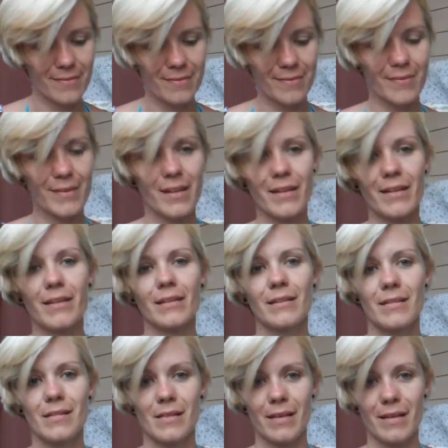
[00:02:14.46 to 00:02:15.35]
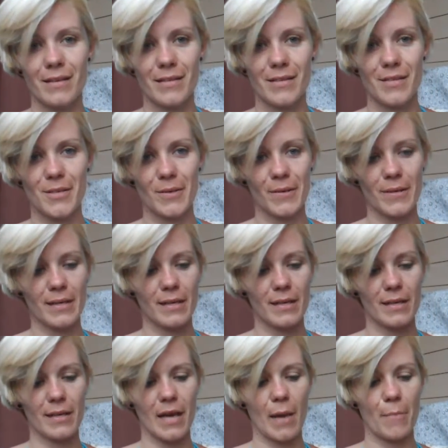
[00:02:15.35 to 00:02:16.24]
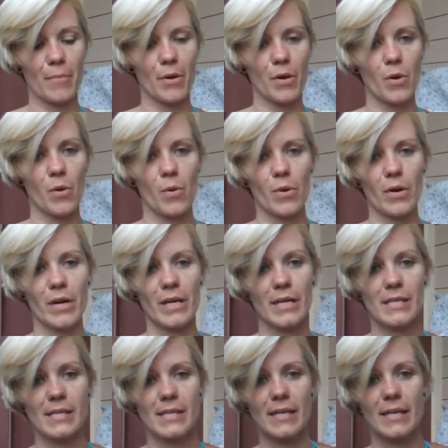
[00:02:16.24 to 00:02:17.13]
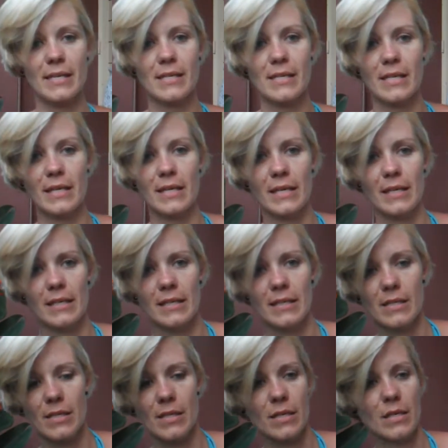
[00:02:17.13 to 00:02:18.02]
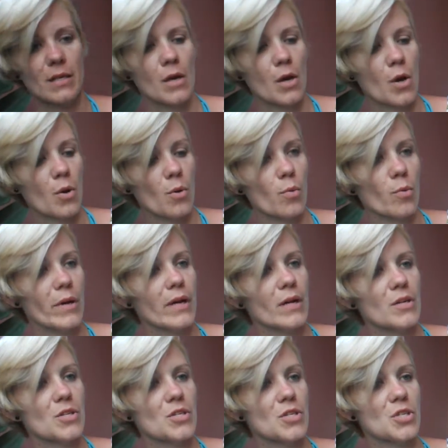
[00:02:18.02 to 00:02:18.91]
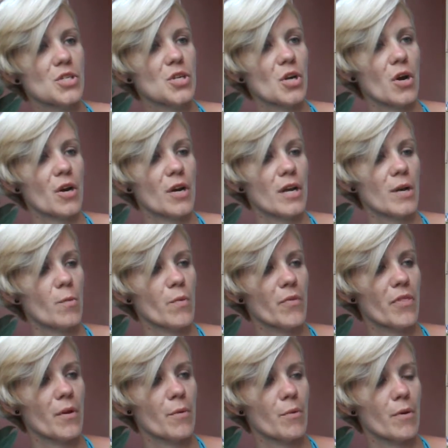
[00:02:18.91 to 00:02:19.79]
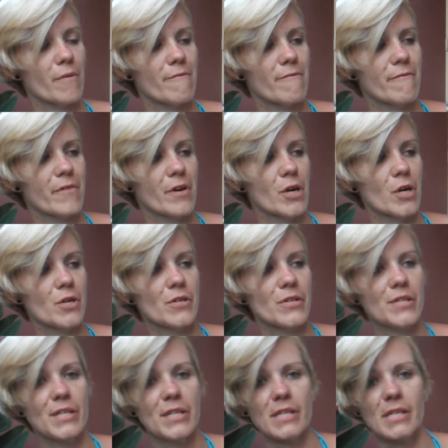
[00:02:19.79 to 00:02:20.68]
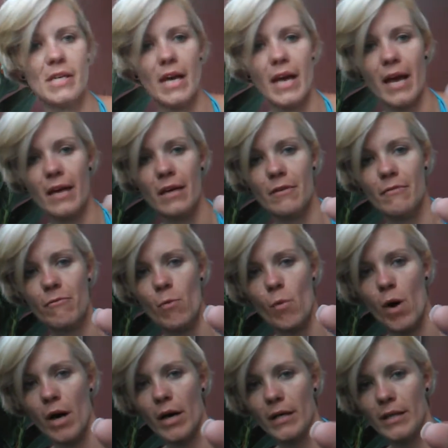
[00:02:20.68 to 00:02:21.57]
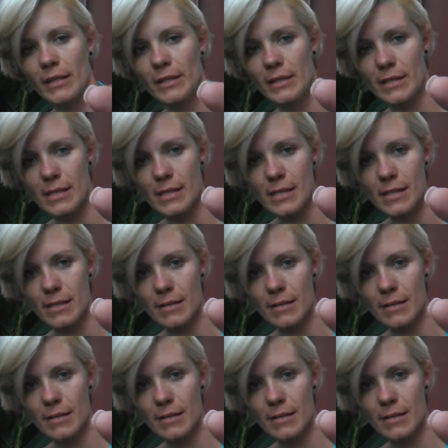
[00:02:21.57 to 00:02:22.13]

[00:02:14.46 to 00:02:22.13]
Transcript: Alright, let's get into it. Capricorn Ascendant. We are starting with the reversed Eight of Wands.